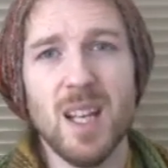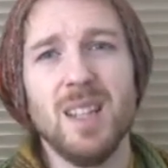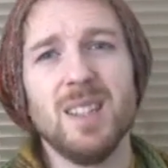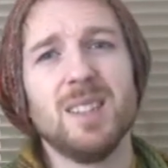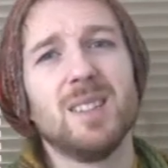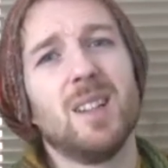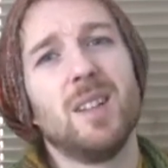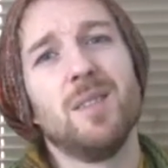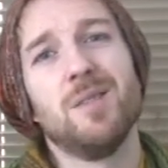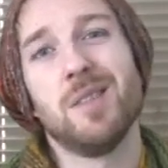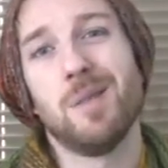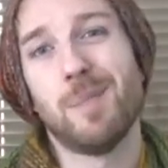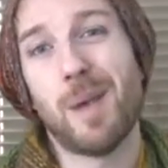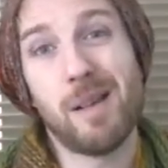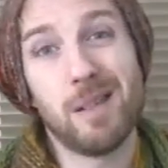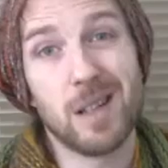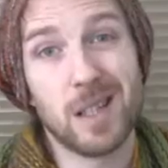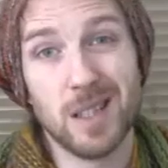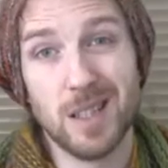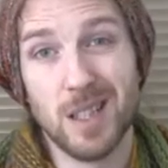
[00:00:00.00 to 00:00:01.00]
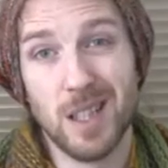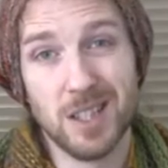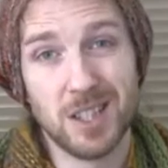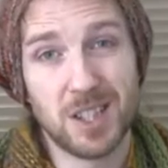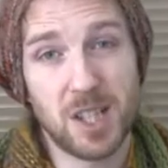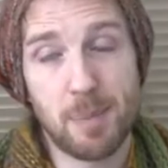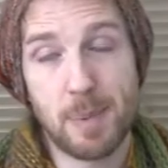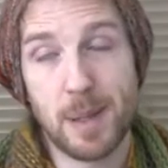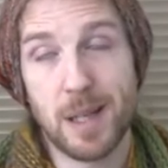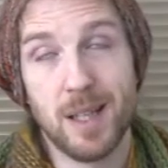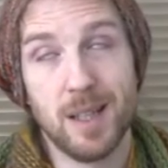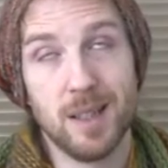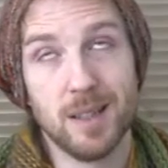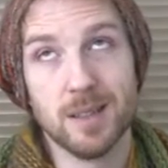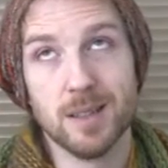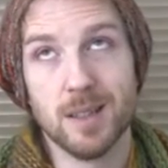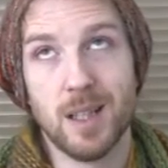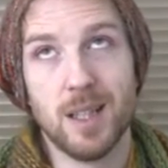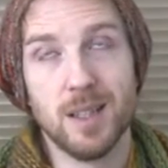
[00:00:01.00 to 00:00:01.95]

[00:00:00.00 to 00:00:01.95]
It's over in America and shipping,